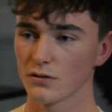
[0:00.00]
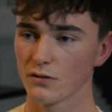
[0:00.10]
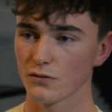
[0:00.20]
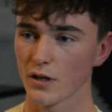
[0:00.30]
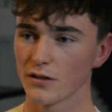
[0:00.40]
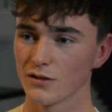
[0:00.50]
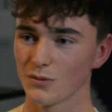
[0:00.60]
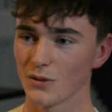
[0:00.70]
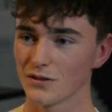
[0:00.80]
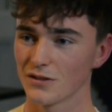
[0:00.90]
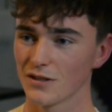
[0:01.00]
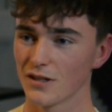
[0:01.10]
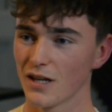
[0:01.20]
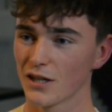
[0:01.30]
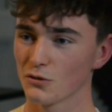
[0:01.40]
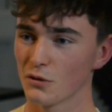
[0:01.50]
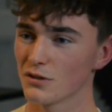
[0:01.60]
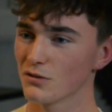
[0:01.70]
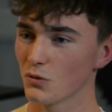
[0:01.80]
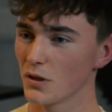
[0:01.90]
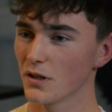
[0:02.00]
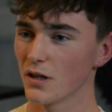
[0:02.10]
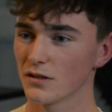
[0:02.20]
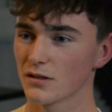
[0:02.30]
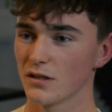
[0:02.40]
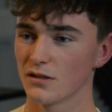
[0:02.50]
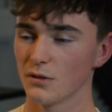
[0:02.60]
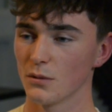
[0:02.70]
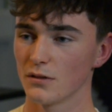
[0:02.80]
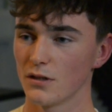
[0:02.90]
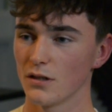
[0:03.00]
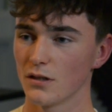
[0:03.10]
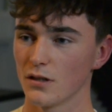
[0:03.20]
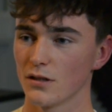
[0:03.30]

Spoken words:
as a friend as opposed to a lecturer, which is a really nice thing to be able to do.